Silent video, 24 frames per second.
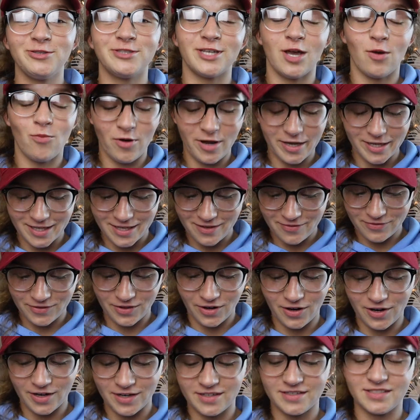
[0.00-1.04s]
Subway gift
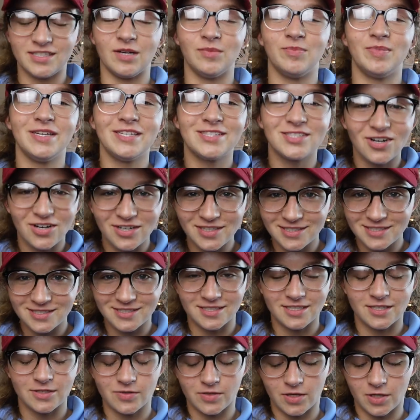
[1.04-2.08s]
cards, a Pizza
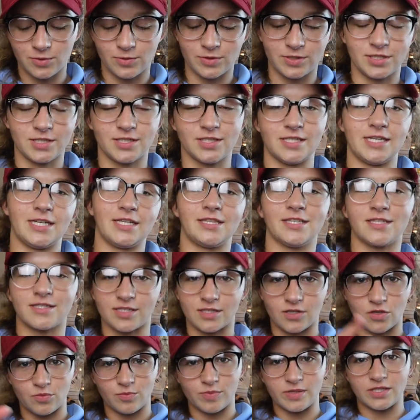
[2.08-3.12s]
Artista gift card, which is like this
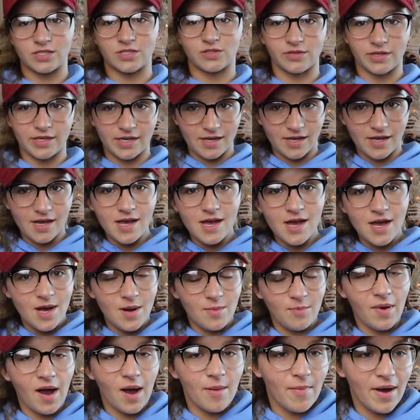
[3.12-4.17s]
little pizzeria
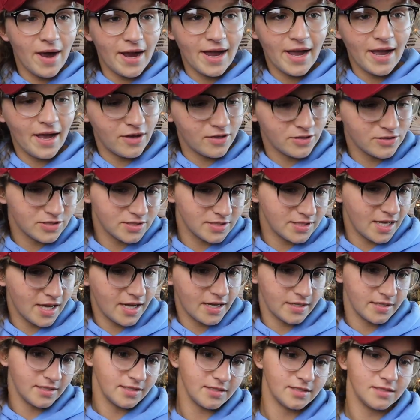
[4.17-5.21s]
by my house
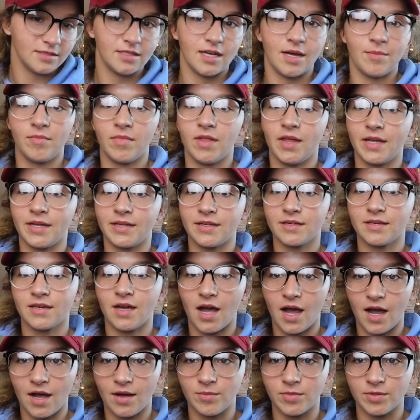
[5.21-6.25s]
that I'm like,
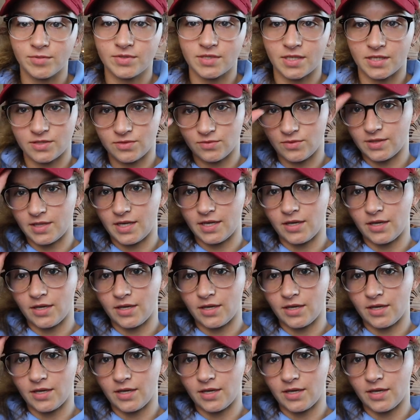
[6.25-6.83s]
I'm obsessed with.